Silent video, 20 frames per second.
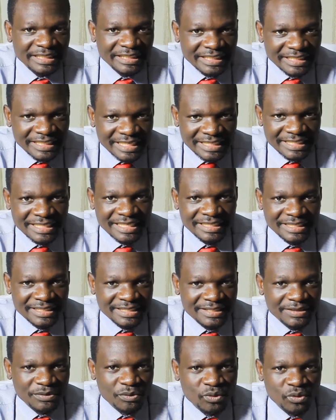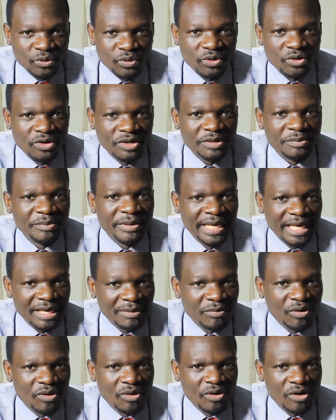detergents would not be
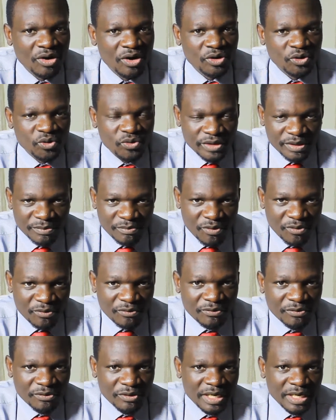able to remove.